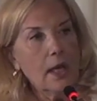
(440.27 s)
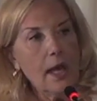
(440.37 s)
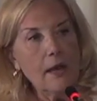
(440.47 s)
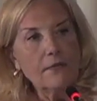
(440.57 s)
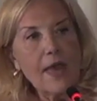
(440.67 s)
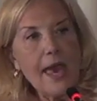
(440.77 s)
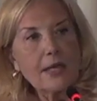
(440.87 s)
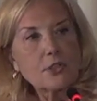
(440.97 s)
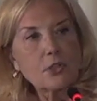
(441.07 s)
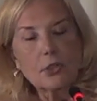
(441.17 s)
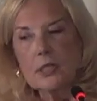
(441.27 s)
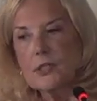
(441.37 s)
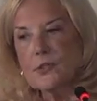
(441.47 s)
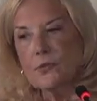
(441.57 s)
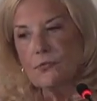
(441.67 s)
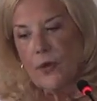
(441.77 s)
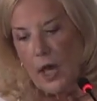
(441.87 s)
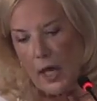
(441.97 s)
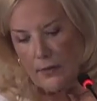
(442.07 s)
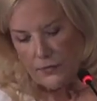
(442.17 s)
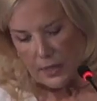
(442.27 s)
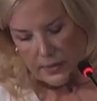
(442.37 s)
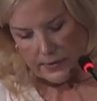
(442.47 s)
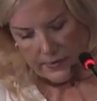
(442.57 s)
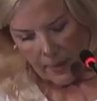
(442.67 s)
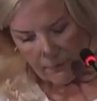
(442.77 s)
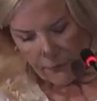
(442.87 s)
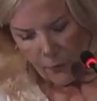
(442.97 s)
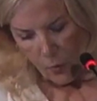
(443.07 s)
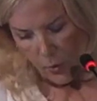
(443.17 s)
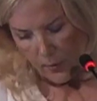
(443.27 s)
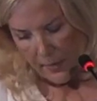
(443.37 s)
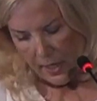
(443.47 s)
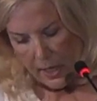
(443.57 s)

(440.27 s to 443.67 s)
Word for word: have actually survived in some form